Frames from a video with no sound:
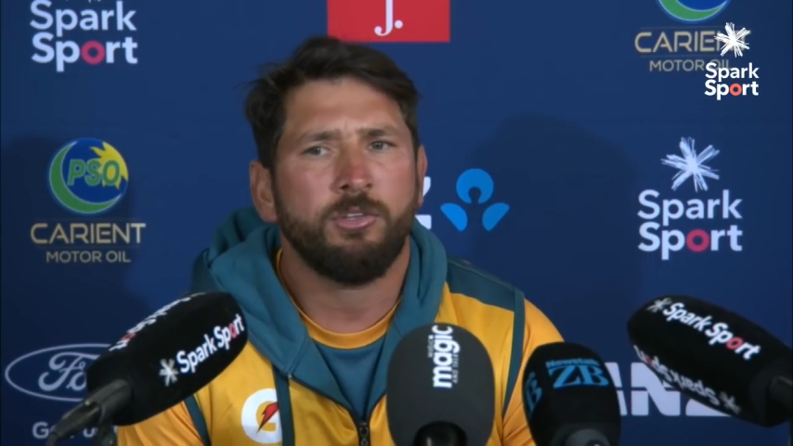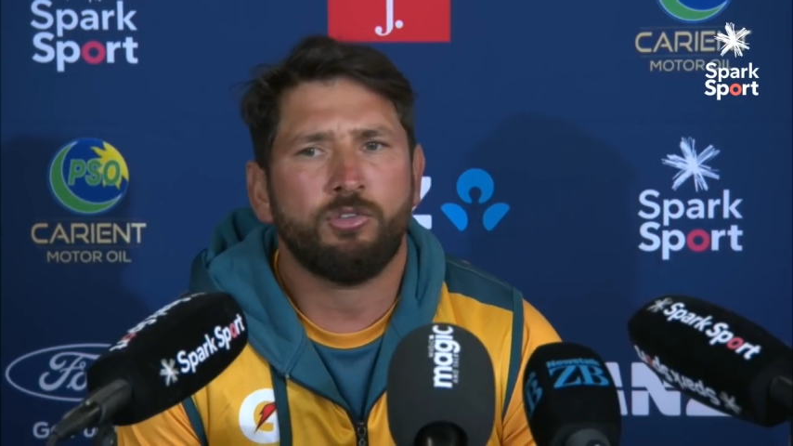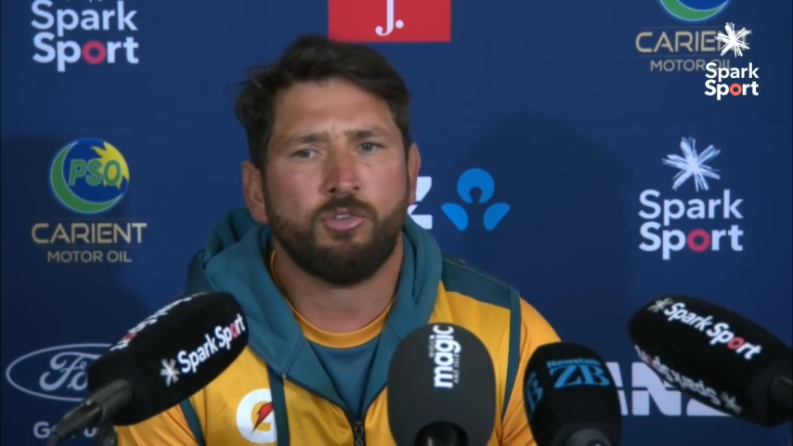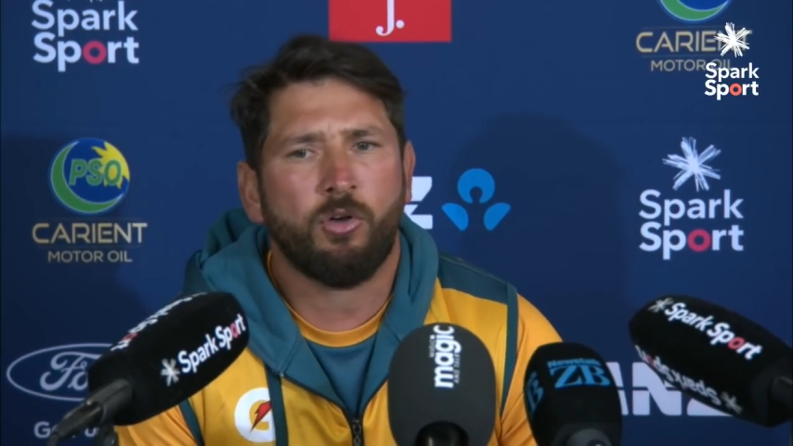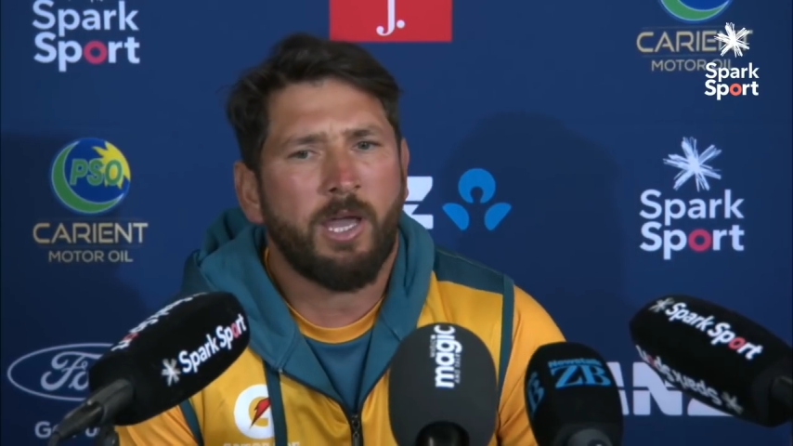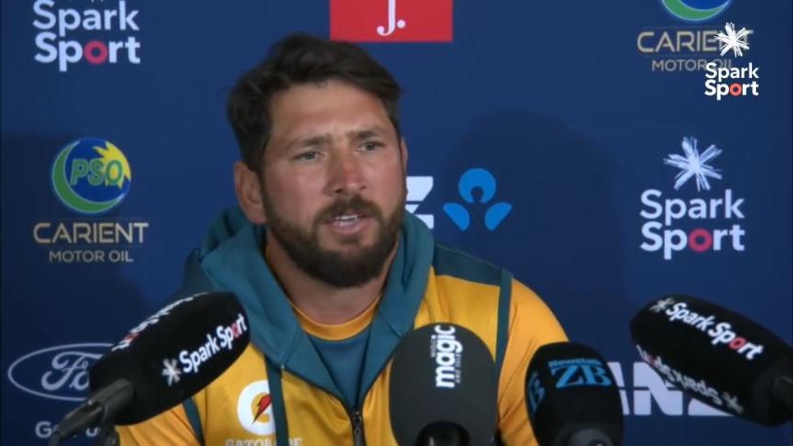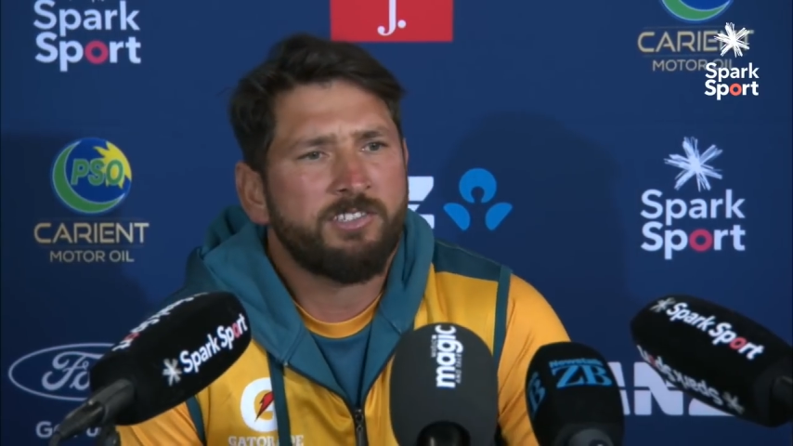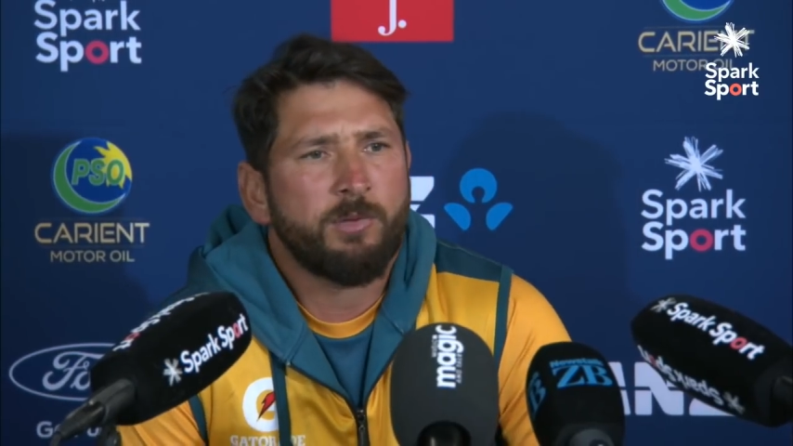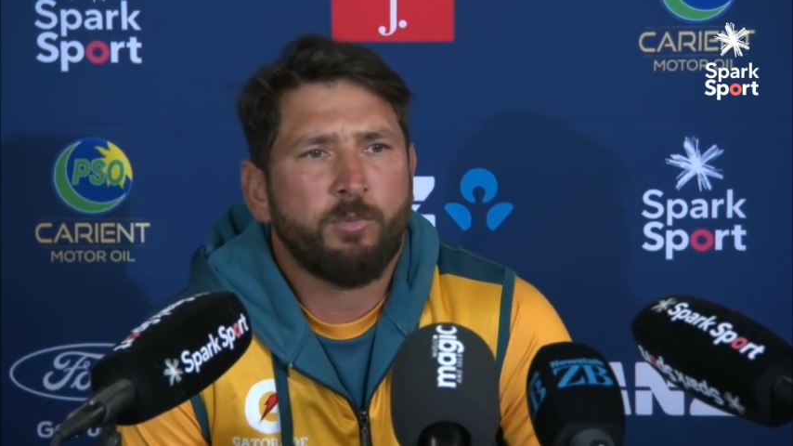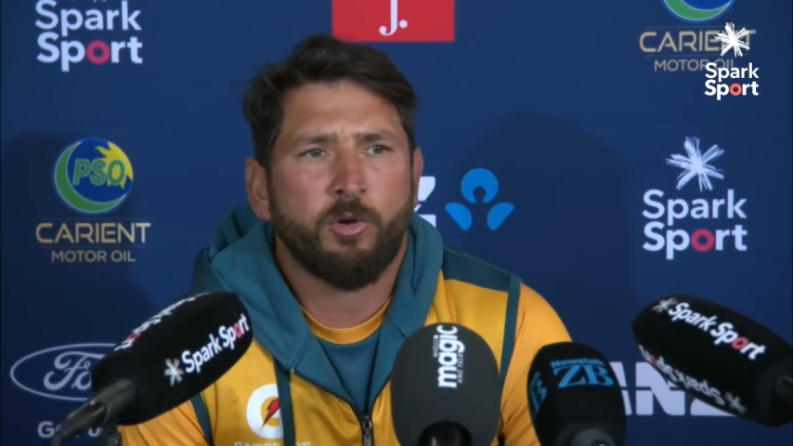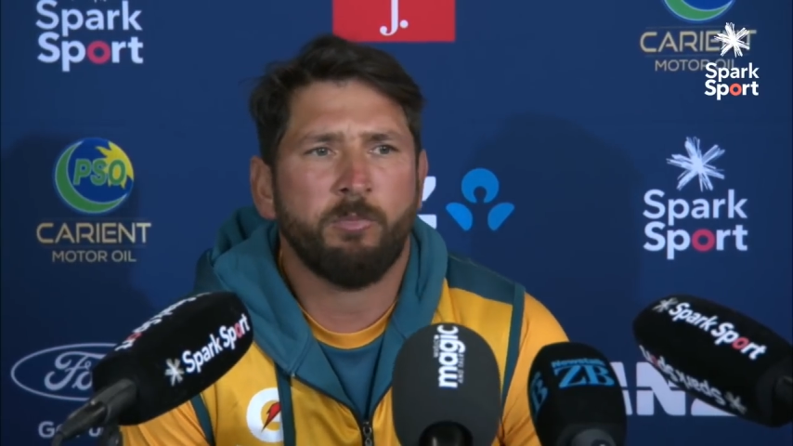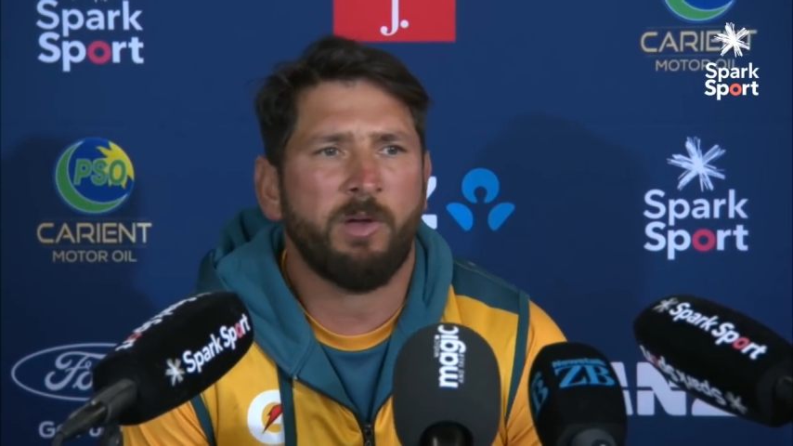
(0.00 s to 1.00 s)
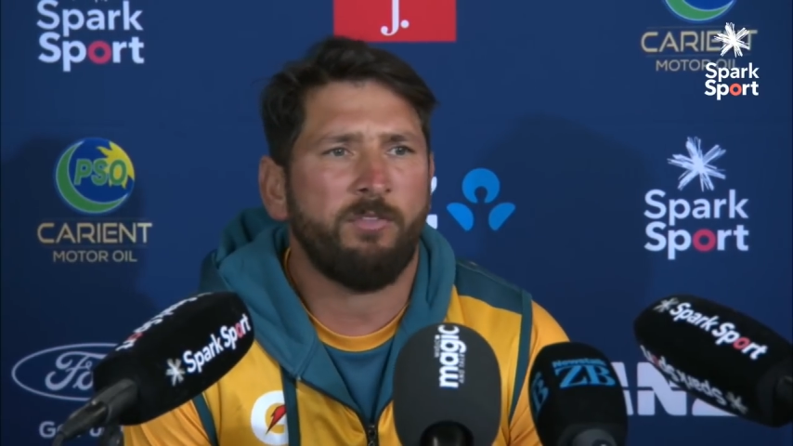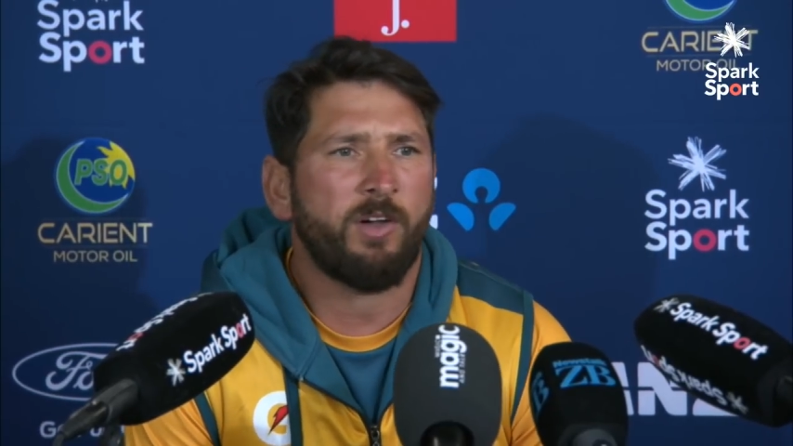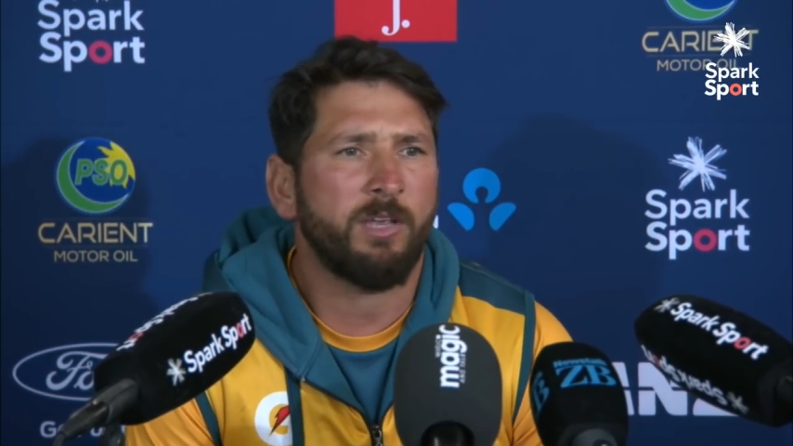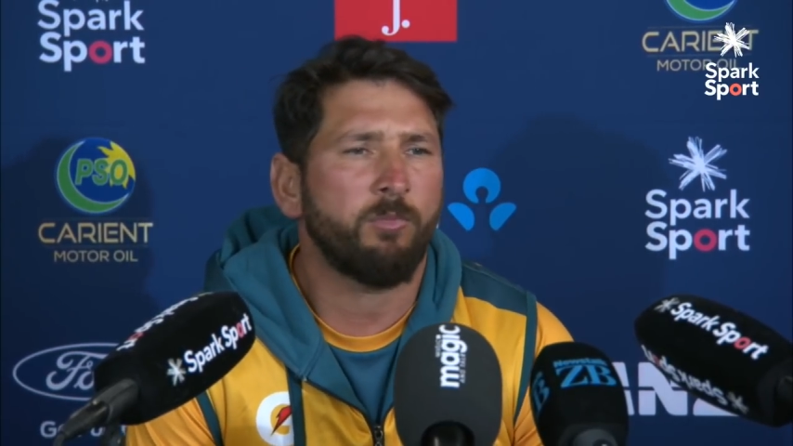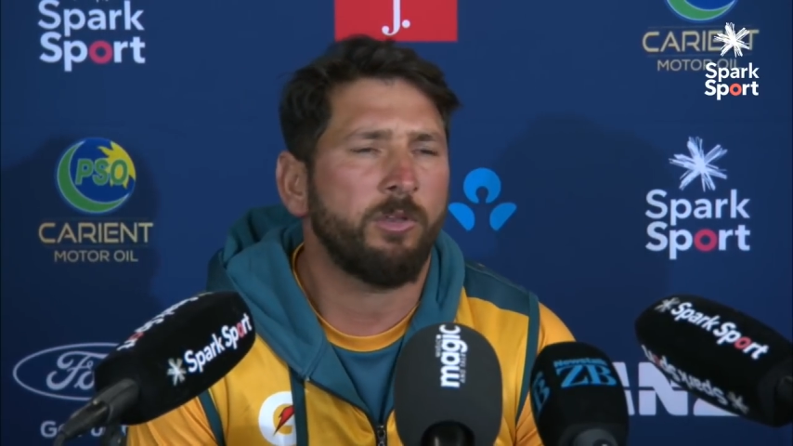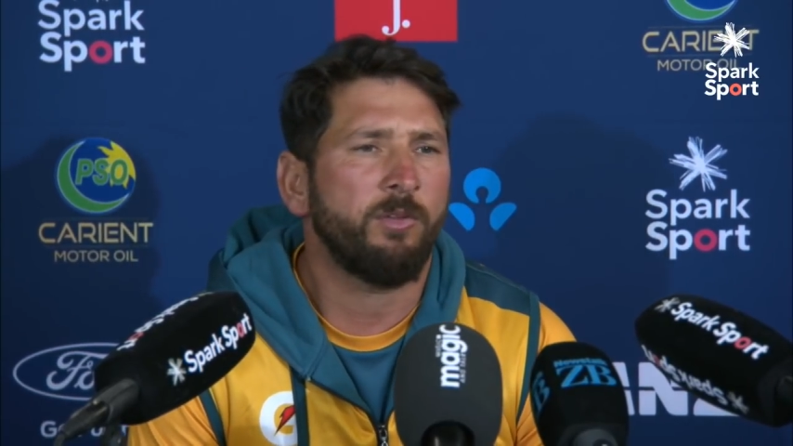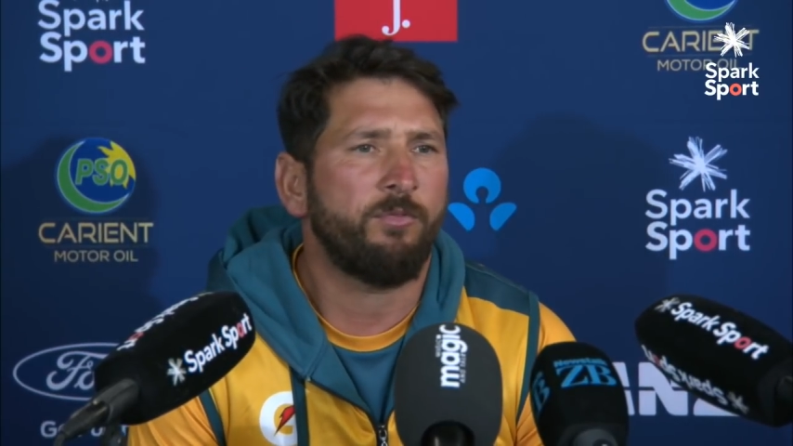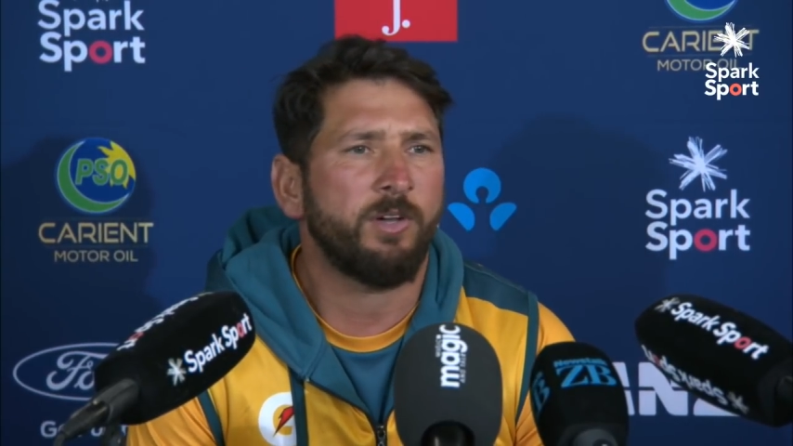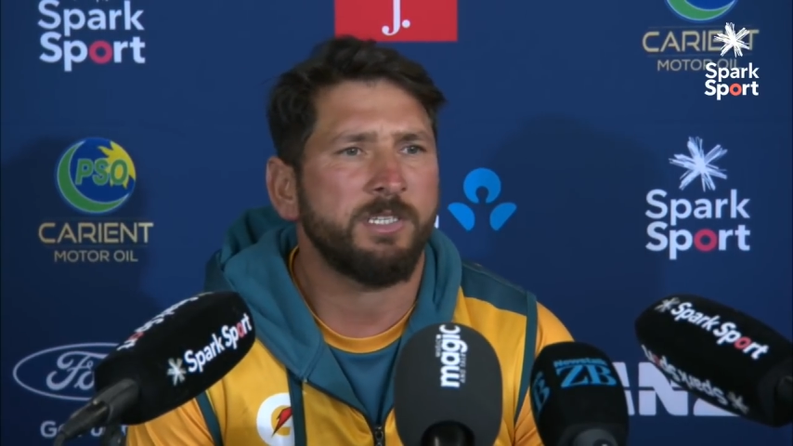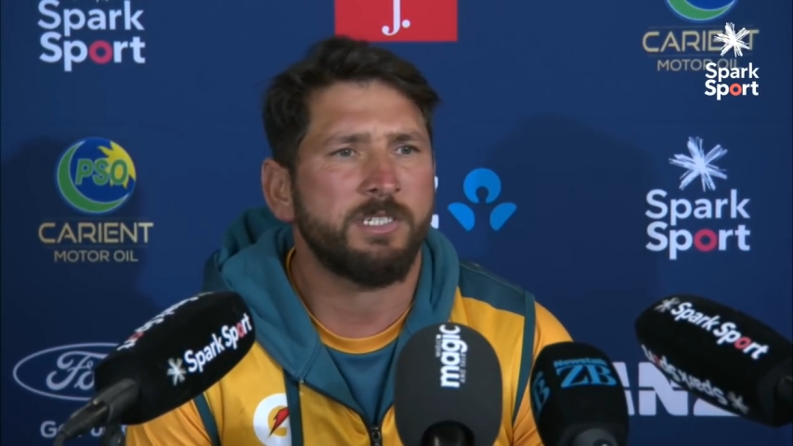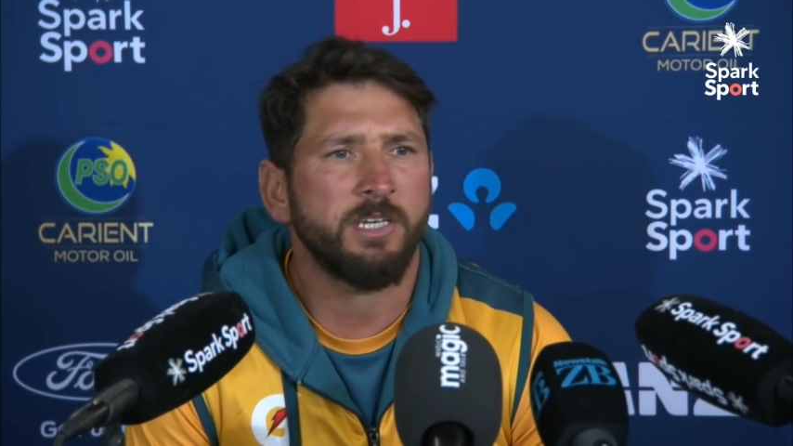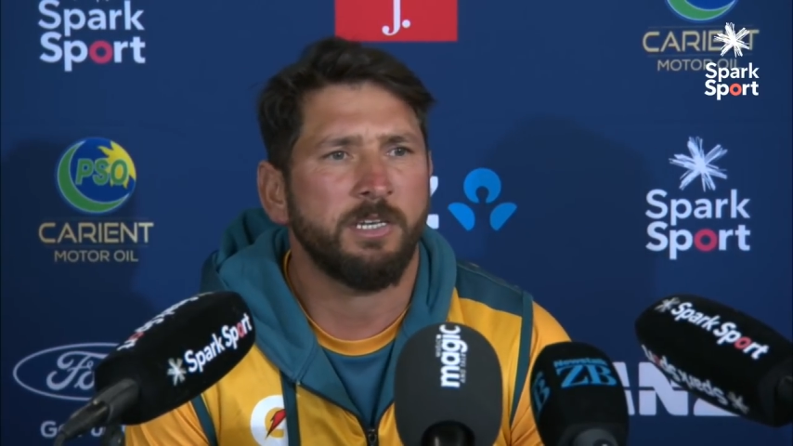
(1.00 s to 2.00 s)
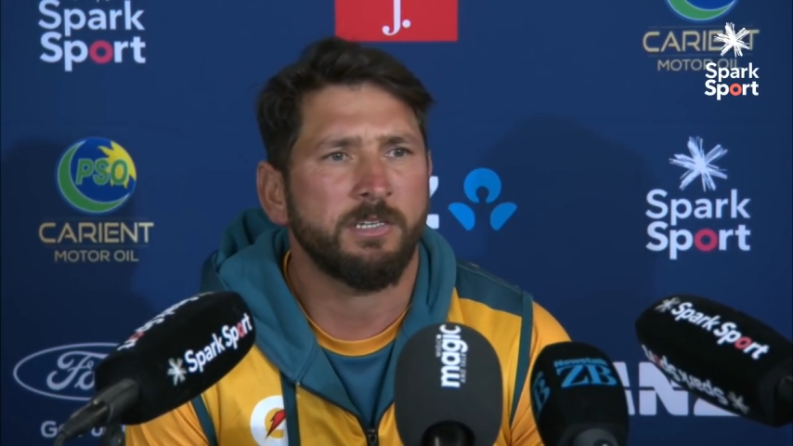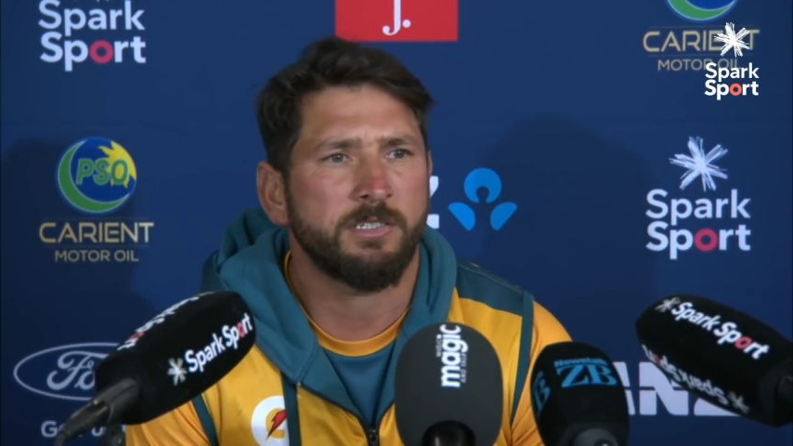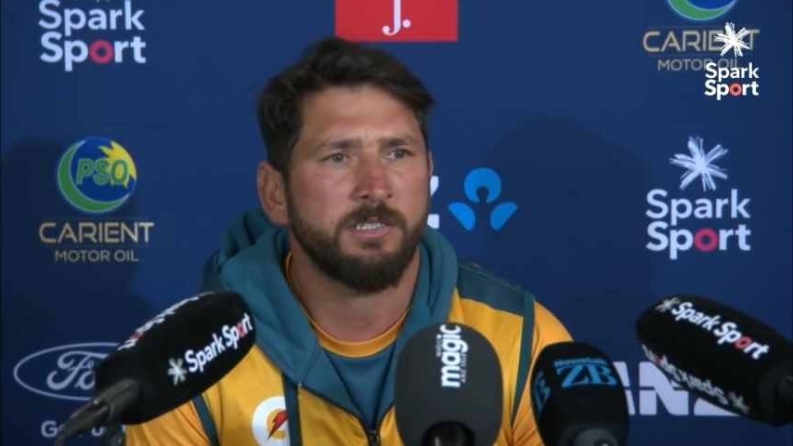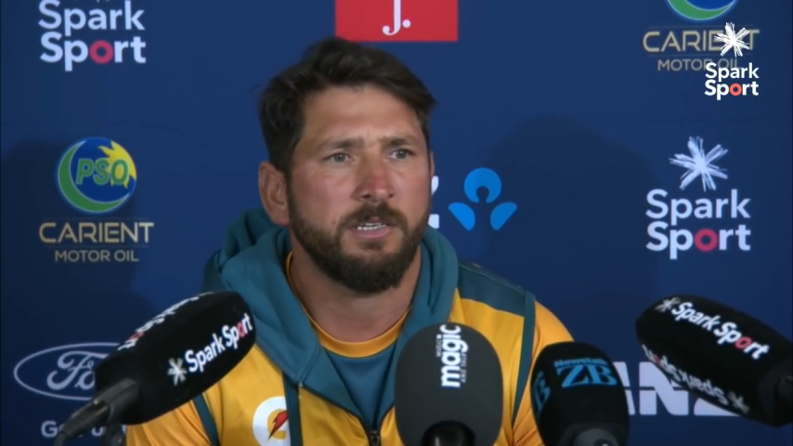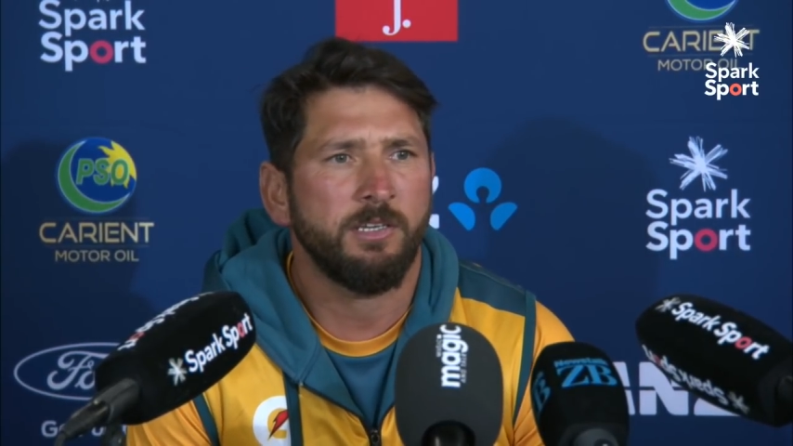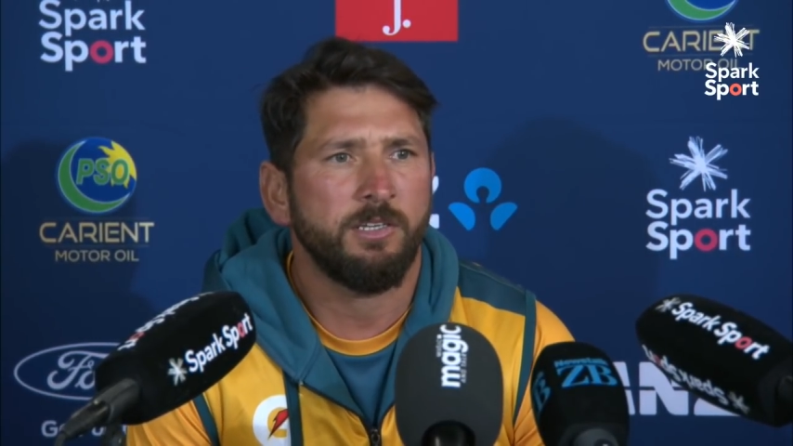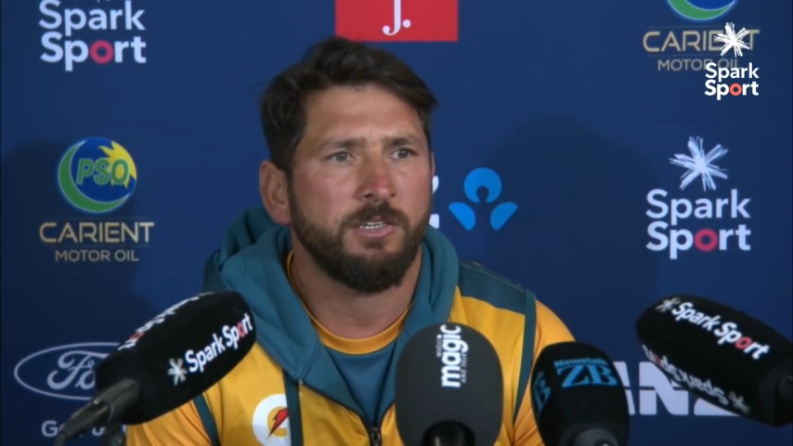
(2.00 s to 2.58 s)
So I support my fast bowler in the first innings.